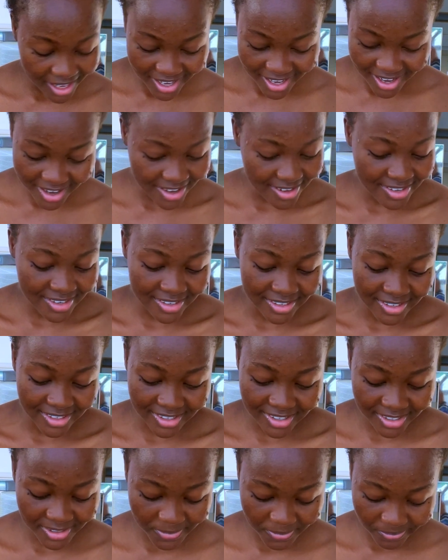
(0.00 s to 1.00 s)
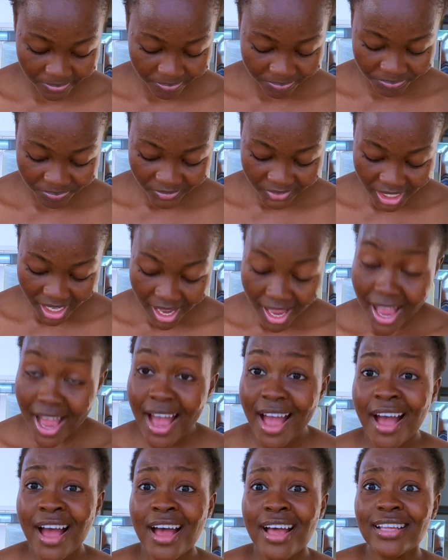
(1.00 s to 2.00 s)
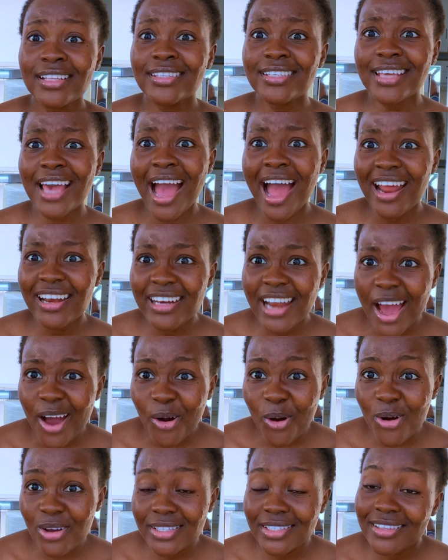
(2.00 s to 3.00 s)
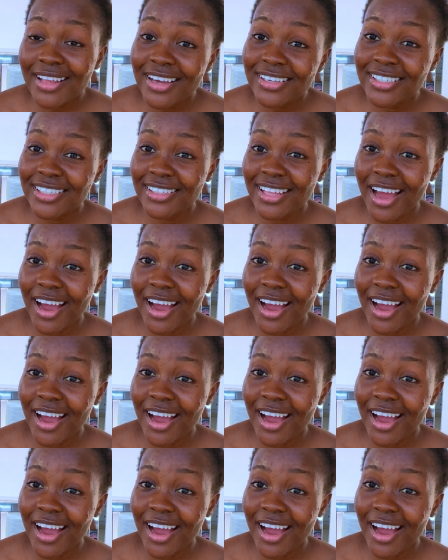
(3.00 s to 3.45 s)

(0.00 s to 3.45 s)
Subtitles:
Oh, good. Dear Neco slash